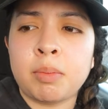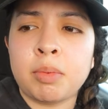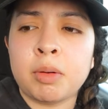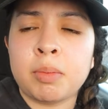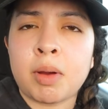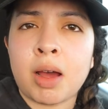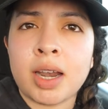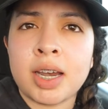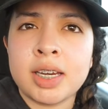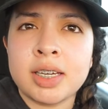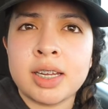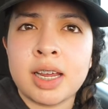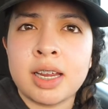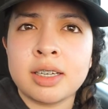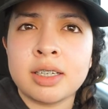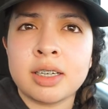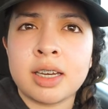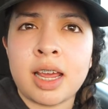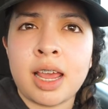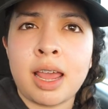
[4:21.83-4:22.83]
upper body
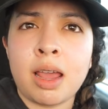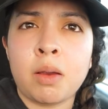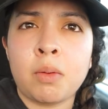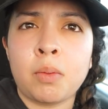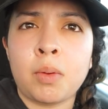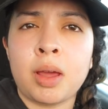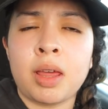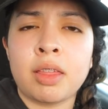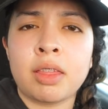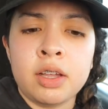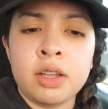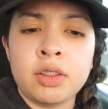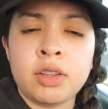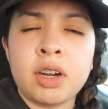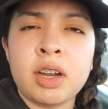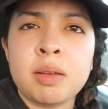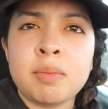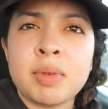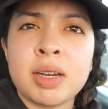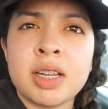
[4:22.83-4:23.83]
day today with
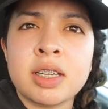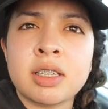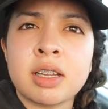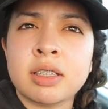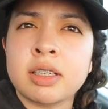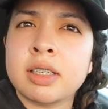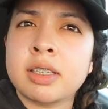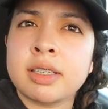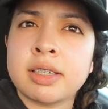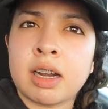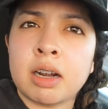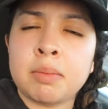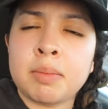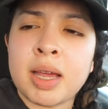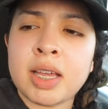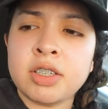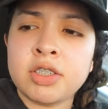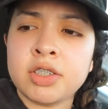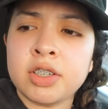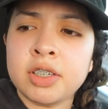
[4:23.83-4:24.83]
30 minutes on the
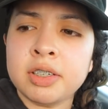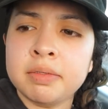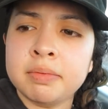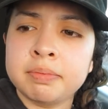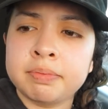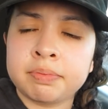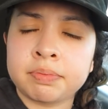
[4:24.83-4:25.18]
Stairmaster.